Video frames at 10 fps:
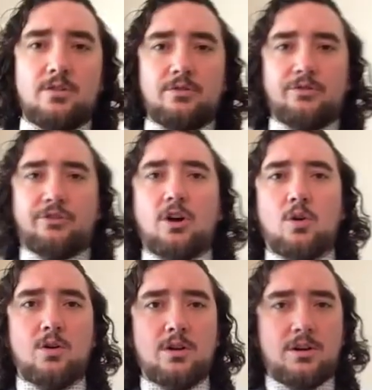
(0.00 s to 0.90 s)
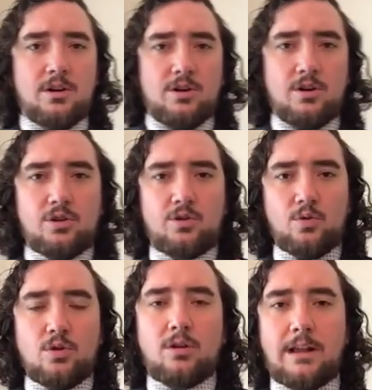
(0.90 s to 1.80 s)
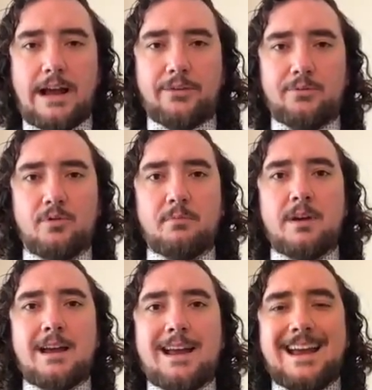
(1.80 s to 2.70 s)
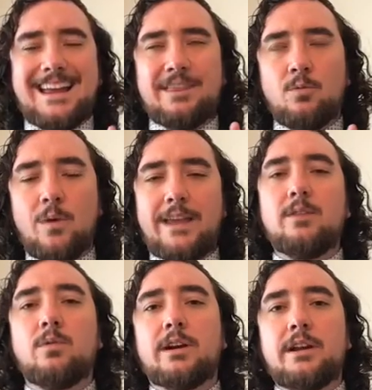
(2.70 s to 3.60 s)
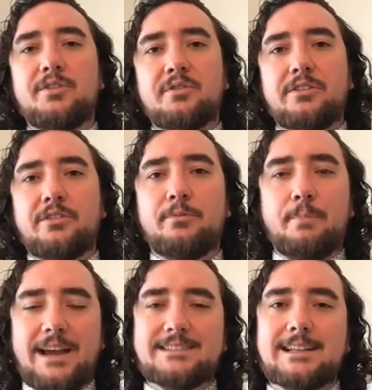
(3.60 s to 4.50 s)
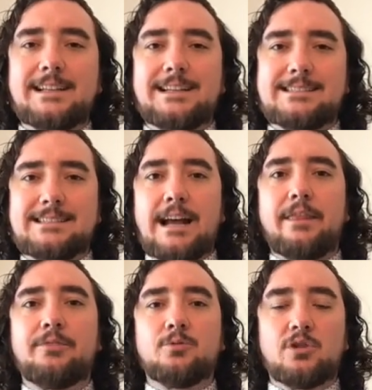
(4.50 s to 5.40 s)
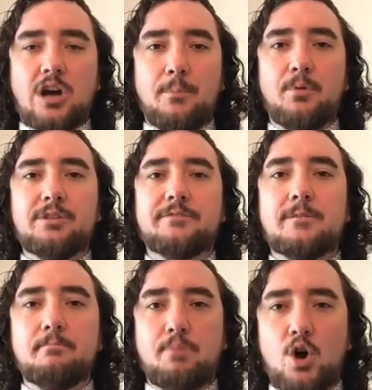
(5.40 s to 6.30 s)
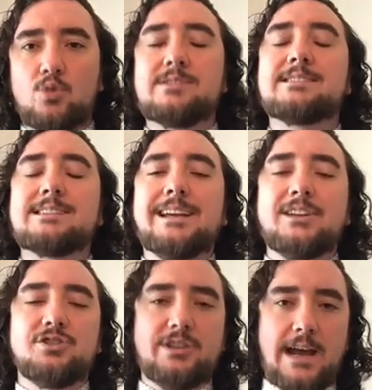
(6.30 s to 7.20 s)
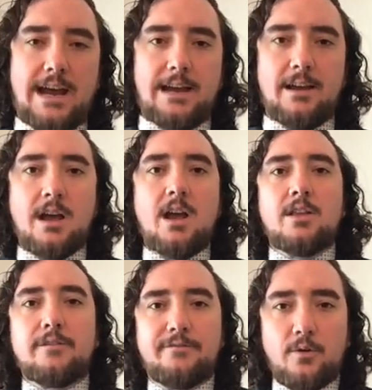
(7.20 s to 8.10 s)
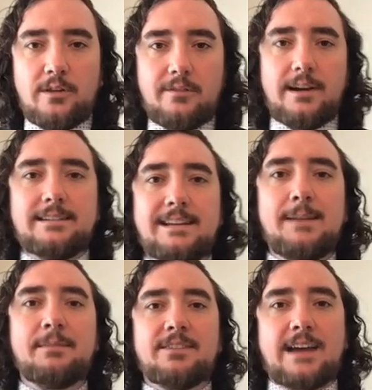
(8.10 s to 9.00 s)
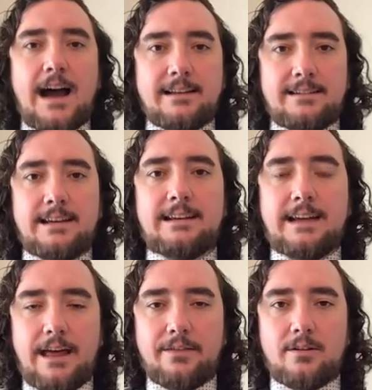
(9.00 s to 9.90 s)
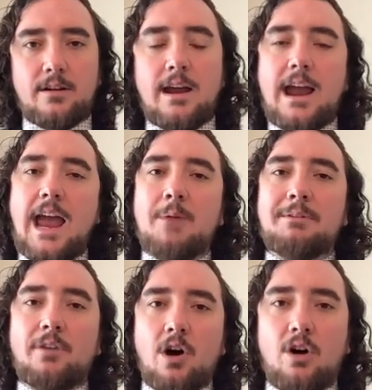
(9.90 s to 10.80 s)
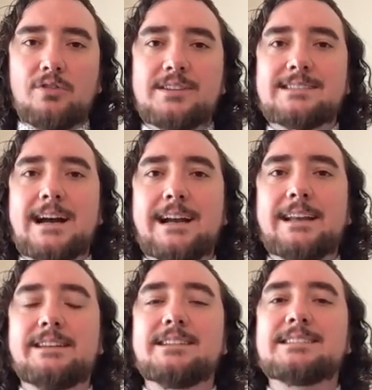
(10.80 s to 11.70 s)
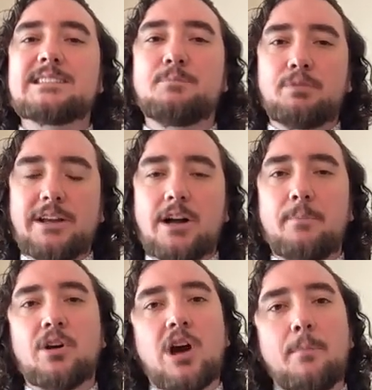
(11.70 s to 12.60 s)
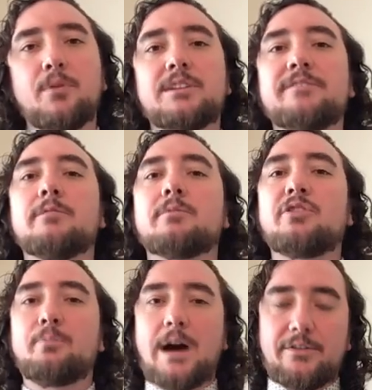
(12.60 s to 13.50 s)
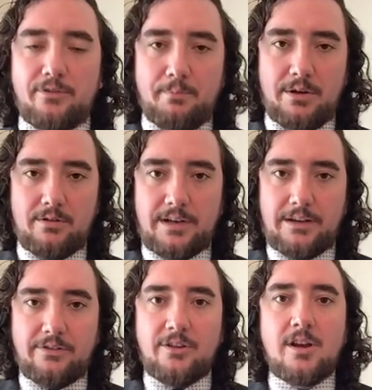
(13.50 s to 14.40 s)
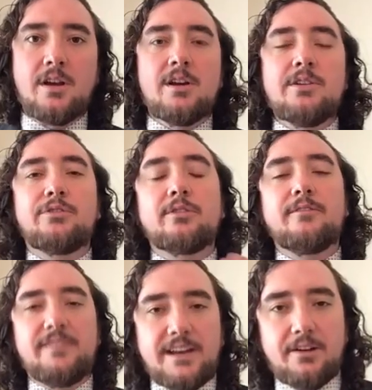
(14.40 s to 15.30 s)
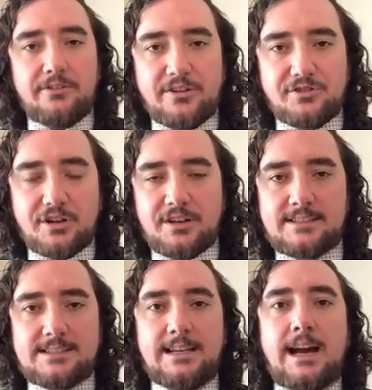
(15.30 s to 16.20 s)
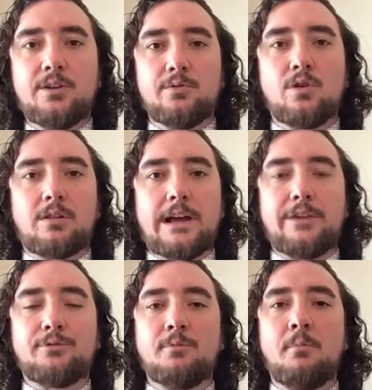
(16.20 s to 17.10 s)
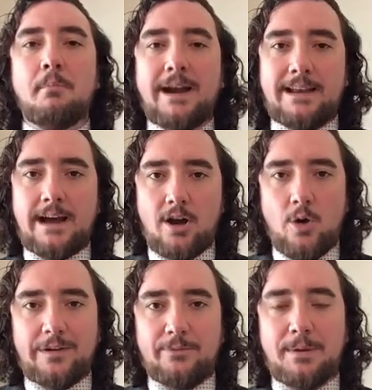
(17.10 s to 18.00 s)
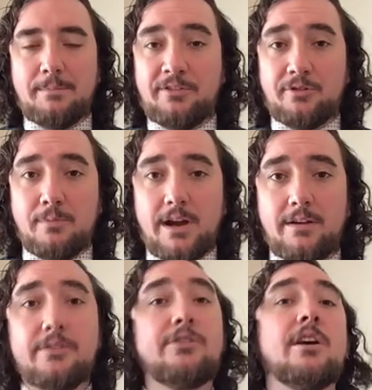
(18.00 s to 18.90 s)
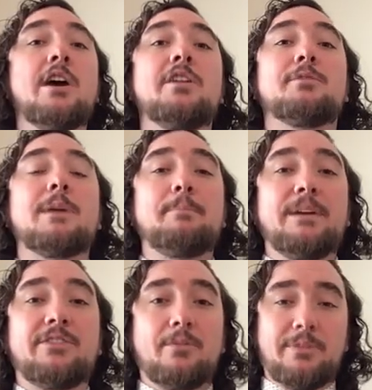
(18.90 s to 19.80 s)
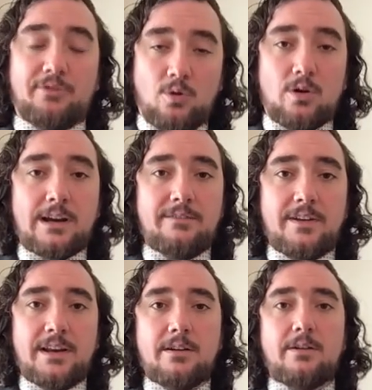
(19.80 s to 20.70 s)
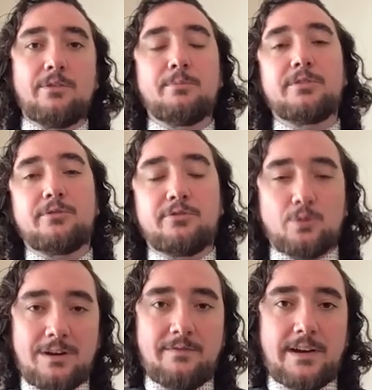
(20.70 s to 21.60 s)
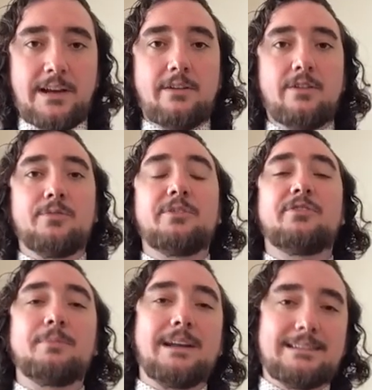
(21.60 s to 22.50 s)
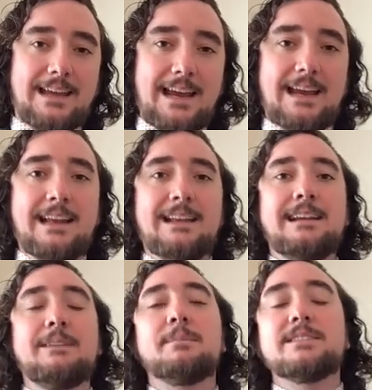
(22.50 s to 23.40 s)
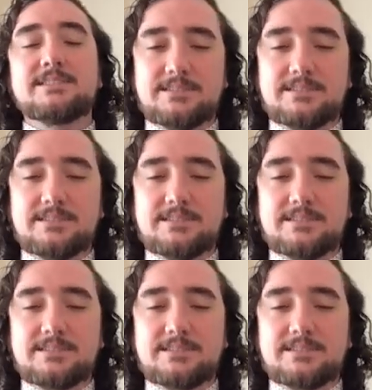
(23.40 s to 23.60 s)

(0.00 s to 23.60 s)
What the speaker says: so Google Classroom. The way that we're going to do this is basically set through a couple different posts each day. The fourth grade team has gotten together and we've all decided to split up a couple different responsibilities. So the videos that you're going to see on Google Classroom might not always be Mr. Myers. There might be some Mr. Horrigan videos, Mr. Schwinn videos, Mrs. Montani, Mrs.